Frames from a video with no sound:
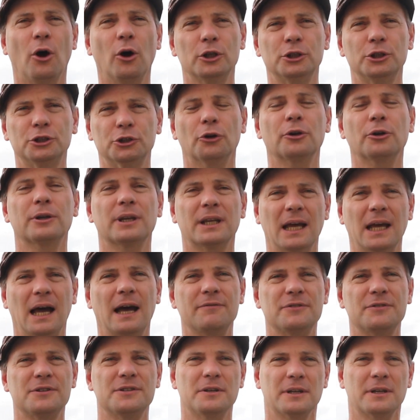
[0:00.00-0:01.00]
on John
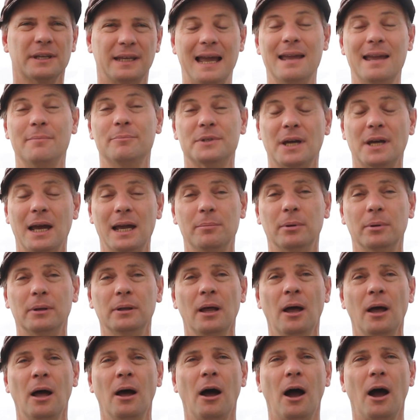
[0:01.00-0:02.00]
Kyff's game
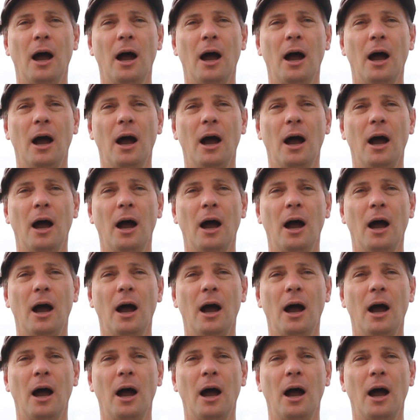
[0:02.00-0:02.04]
table,